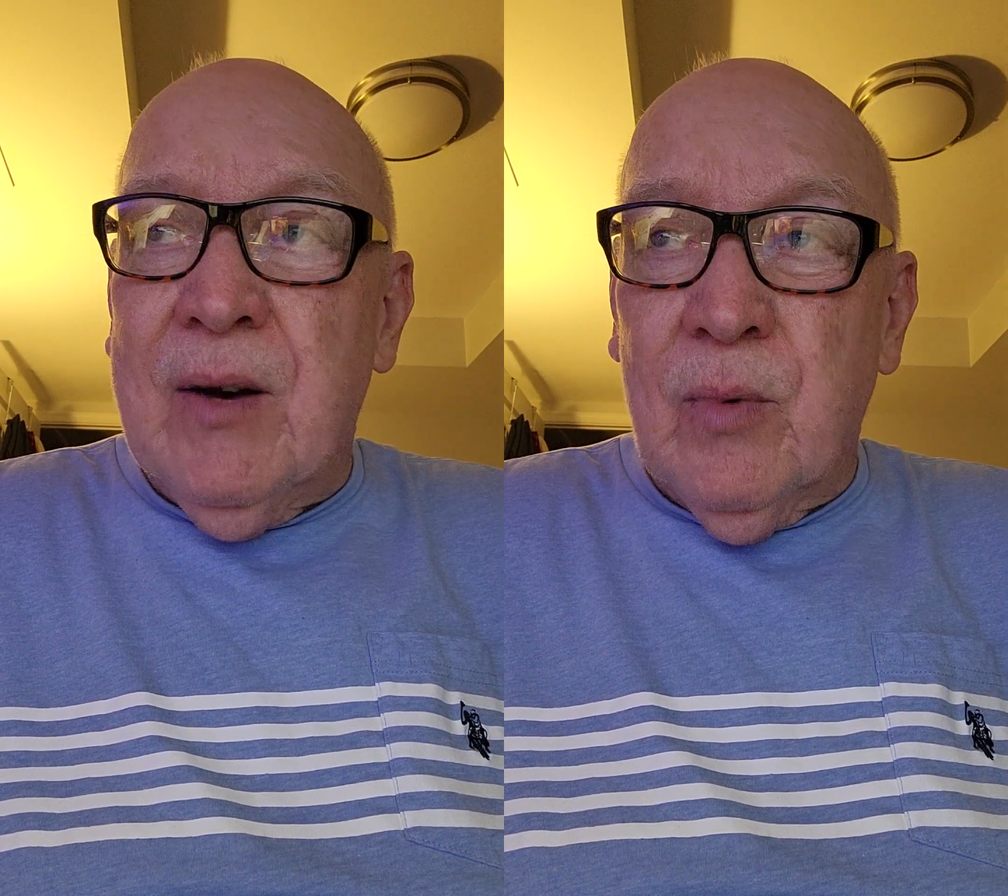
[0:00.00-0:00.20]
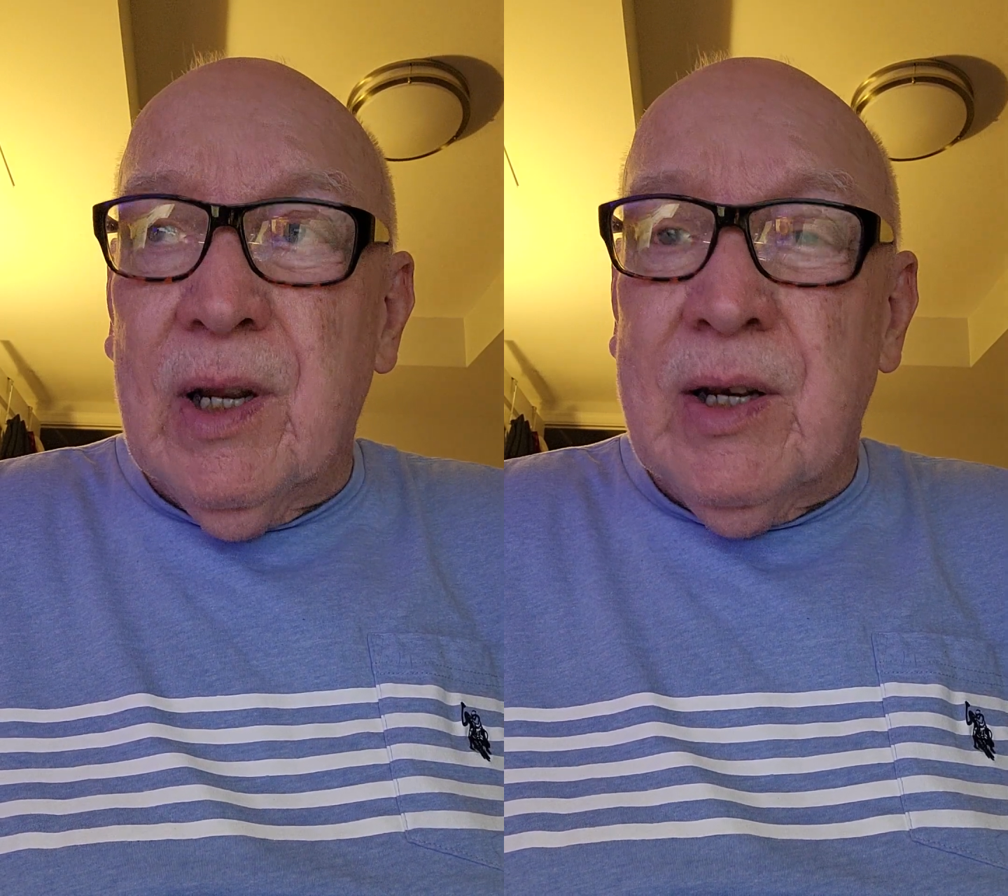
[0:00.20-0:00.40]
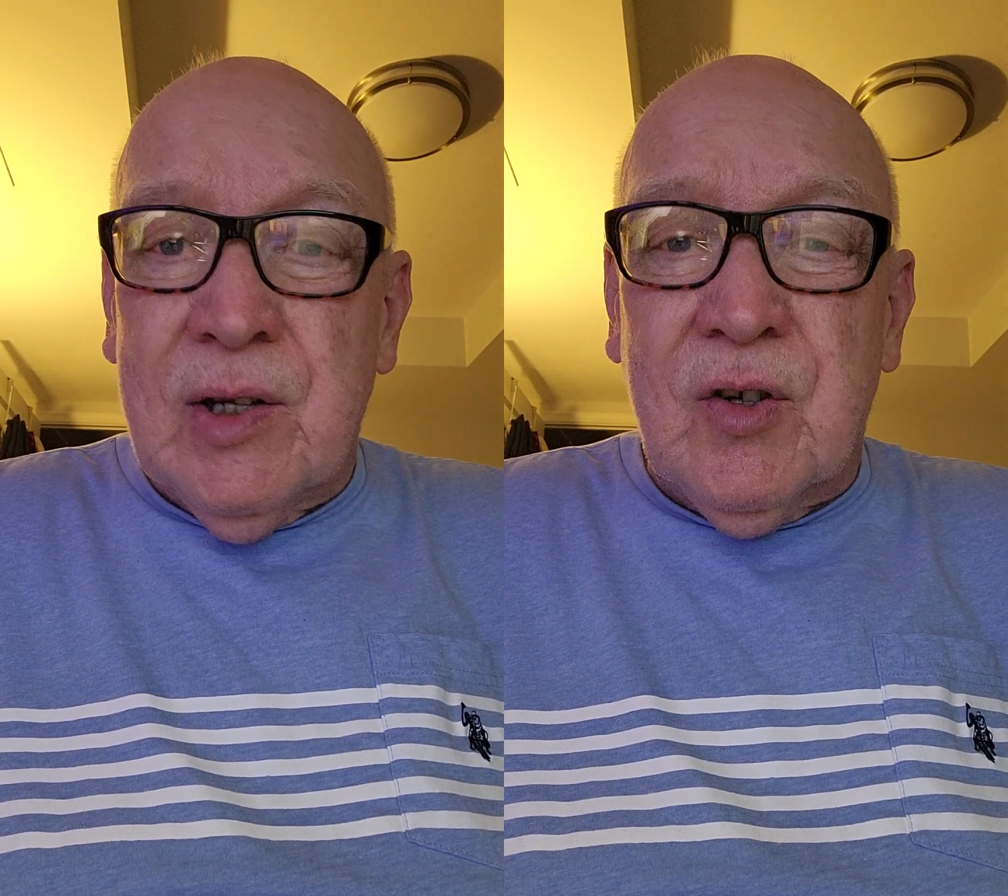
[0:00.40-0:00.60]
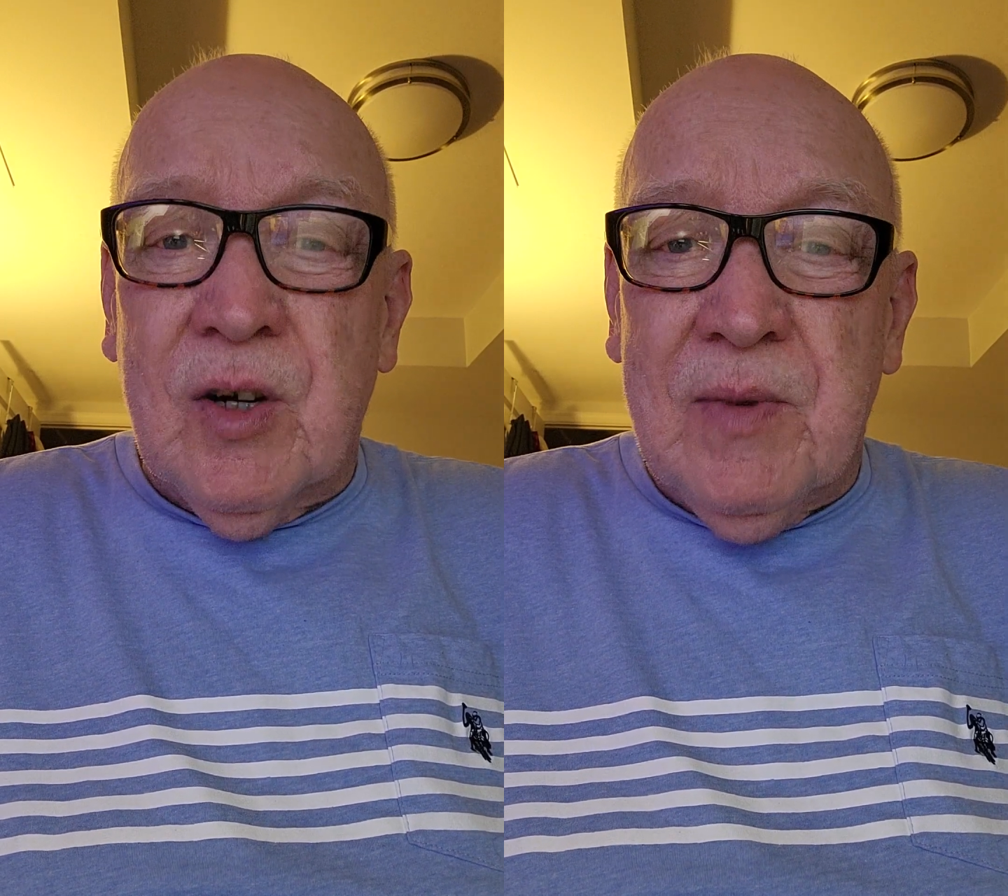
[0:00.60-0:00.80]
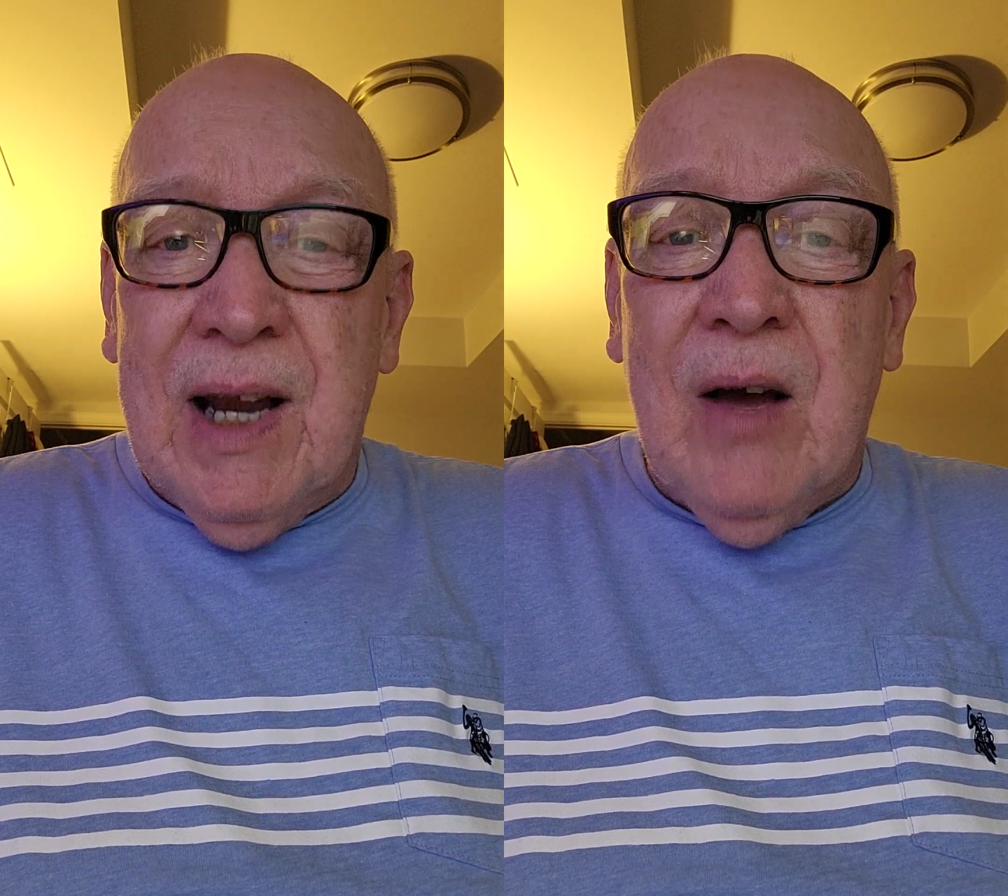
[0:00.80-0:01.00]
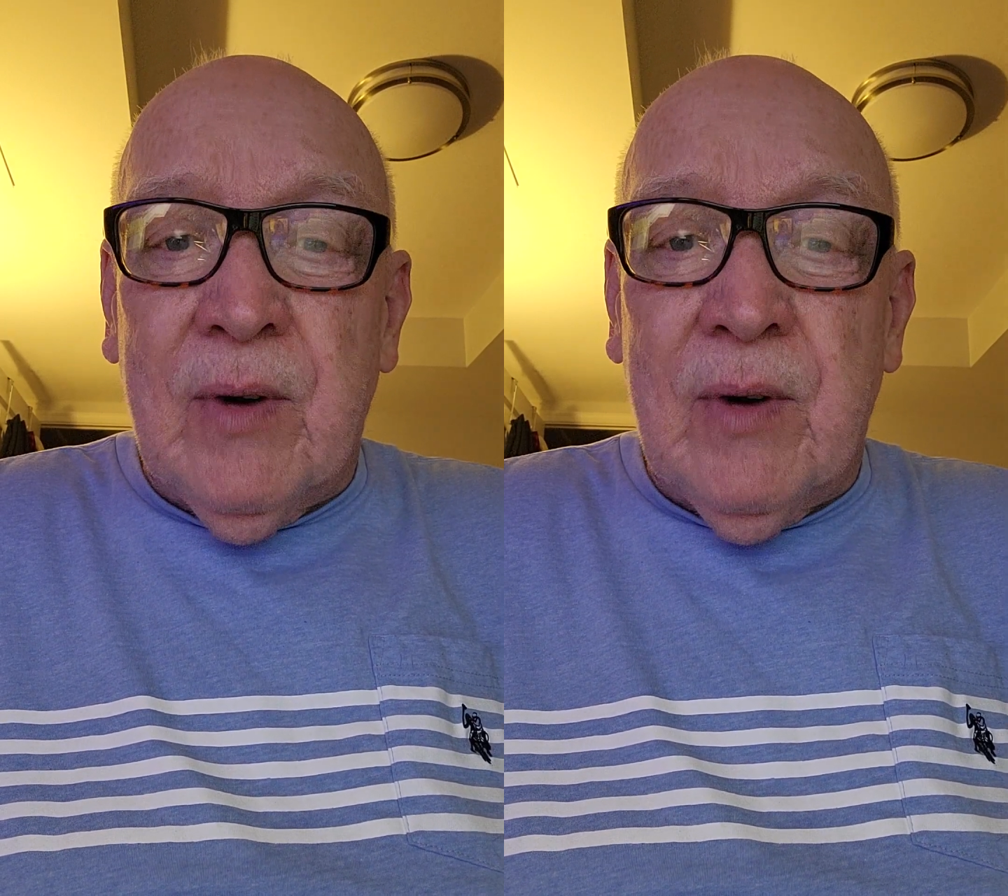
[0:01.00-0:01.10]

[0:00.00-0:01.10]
it really disturbs me a lot